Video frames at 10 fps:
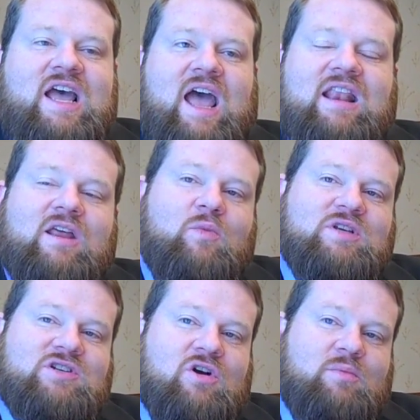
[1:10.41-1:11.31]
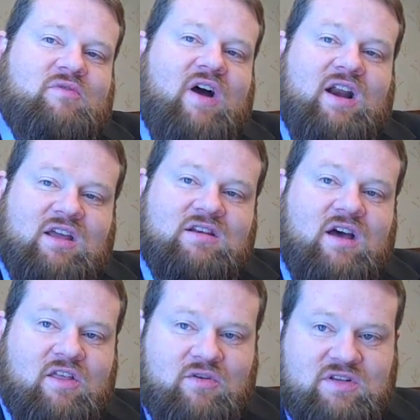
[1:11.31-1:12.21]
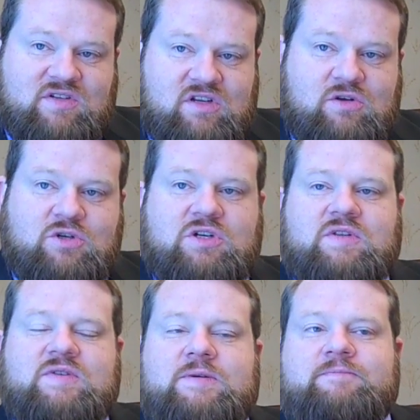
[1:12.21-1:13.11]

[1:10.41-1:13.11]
and then we started providing it to other institutions.